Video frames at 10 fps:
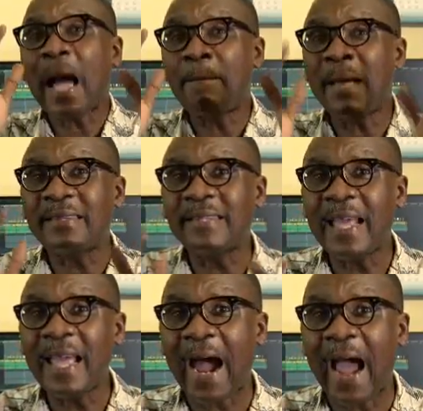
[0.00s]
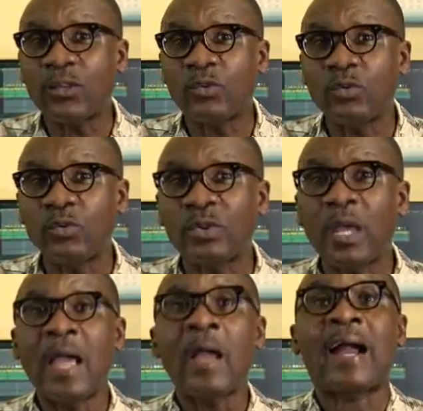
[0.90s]
amazing AI tools
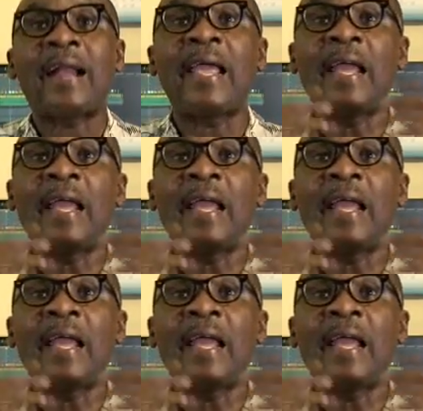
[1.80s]
can